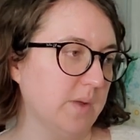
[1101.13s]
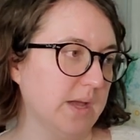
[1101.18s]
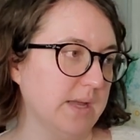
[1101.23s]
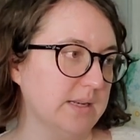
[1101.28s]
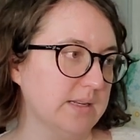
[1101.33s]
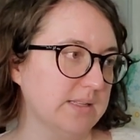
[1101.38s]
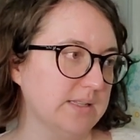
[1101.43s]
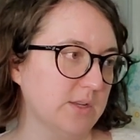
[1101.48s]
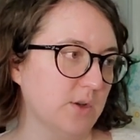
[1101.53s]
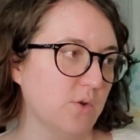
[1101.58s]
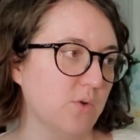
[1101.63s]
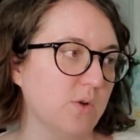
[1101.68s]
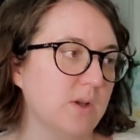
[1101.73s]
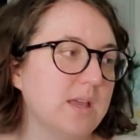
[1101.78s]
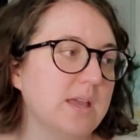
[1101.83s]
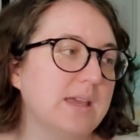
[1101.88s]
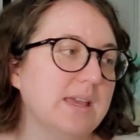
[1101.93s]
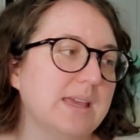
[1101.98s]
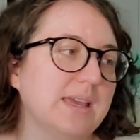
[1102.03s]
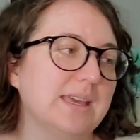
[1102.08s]
But so
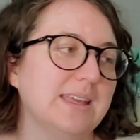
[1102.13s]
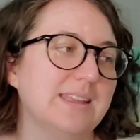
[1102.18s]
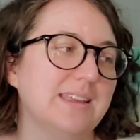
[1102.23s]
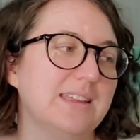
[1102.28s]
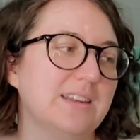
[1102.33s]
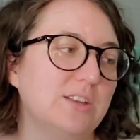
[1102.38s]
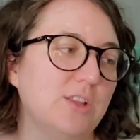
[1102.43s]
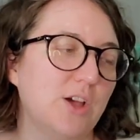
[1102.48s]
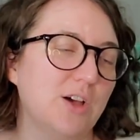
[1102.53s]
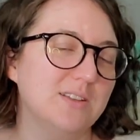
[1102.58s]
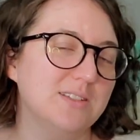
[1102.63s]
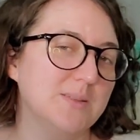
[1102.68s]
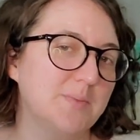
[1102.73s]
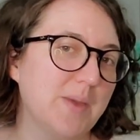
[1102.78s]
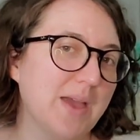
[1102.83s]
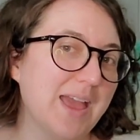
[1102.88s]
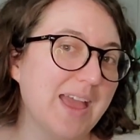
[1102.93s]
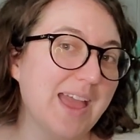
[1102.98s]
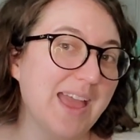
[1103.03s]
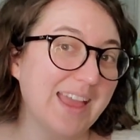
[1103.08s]
it, it'll all
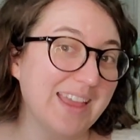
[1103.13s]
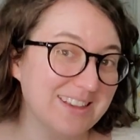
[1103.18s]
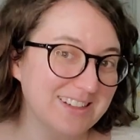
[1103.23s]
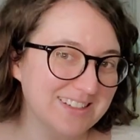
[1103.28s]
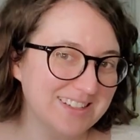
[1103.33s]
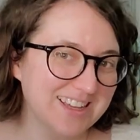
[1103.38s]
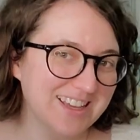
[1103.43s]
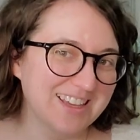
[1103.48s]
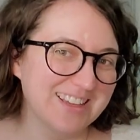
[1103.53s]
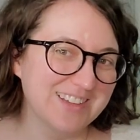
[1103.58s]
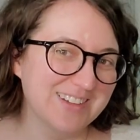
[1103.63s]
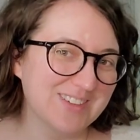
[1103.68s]
depend.